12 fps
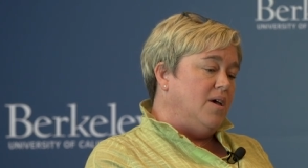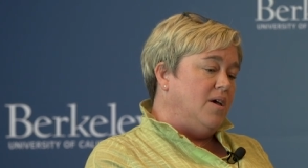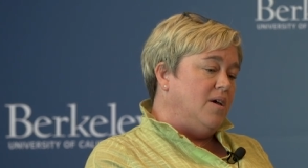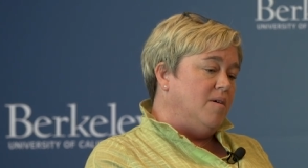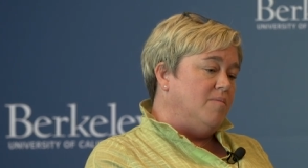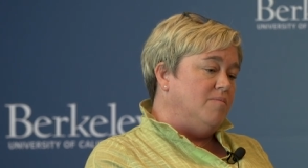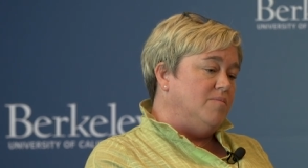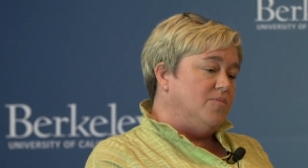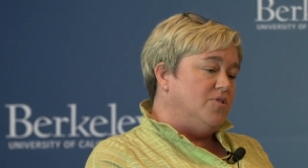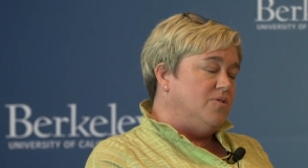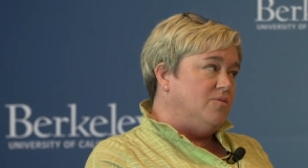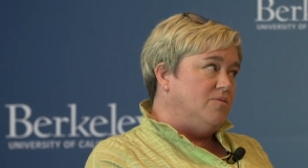Um,
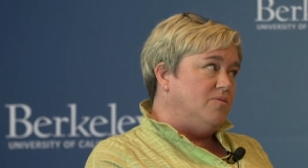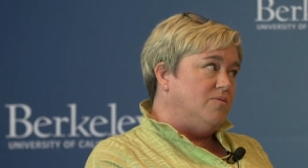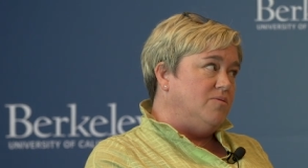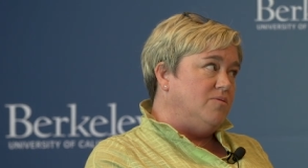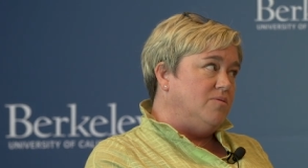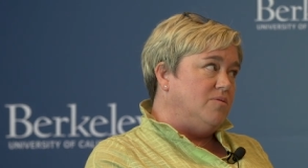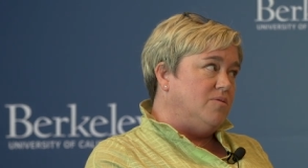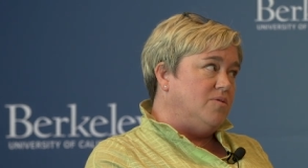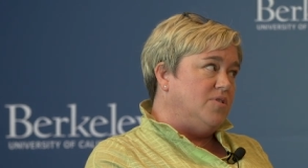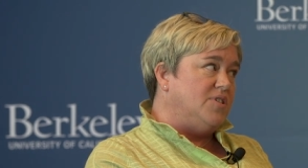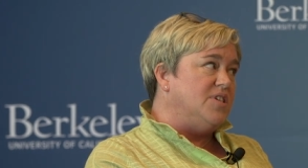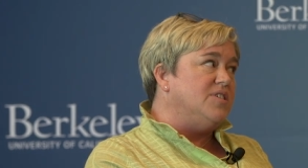we mean the
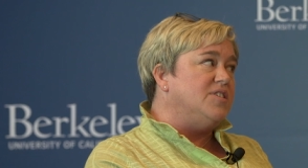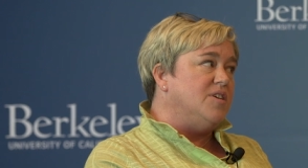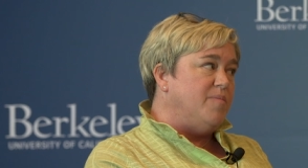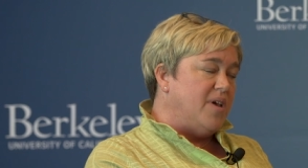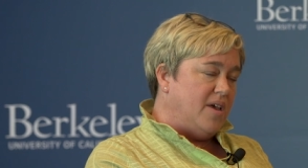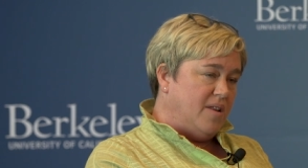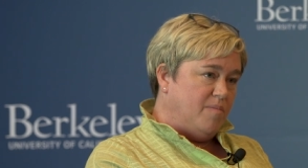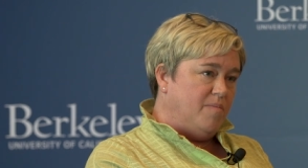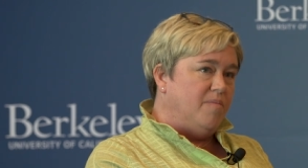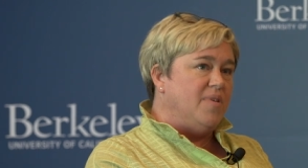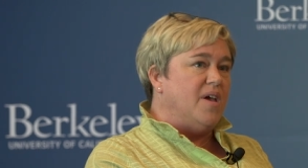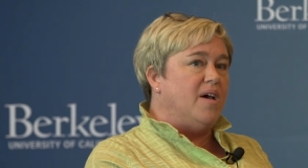system? The system had
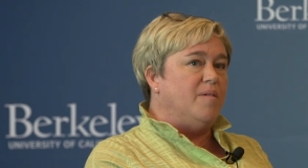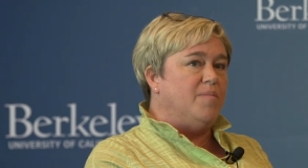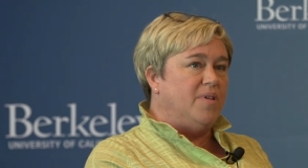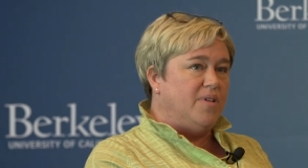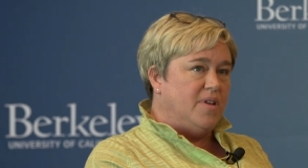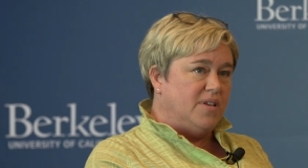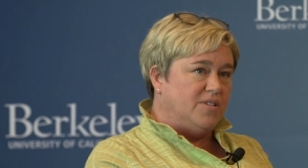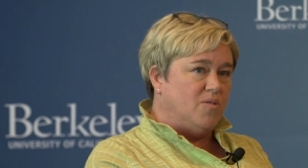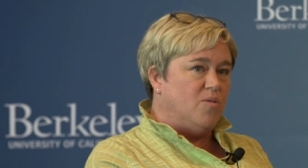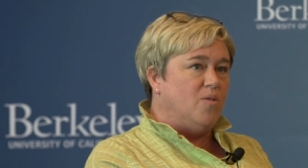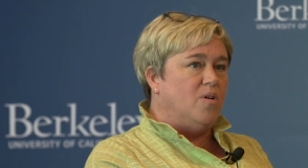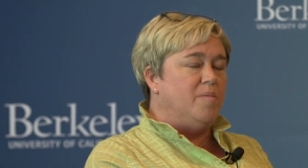yeah billion as a
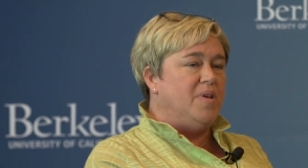whole.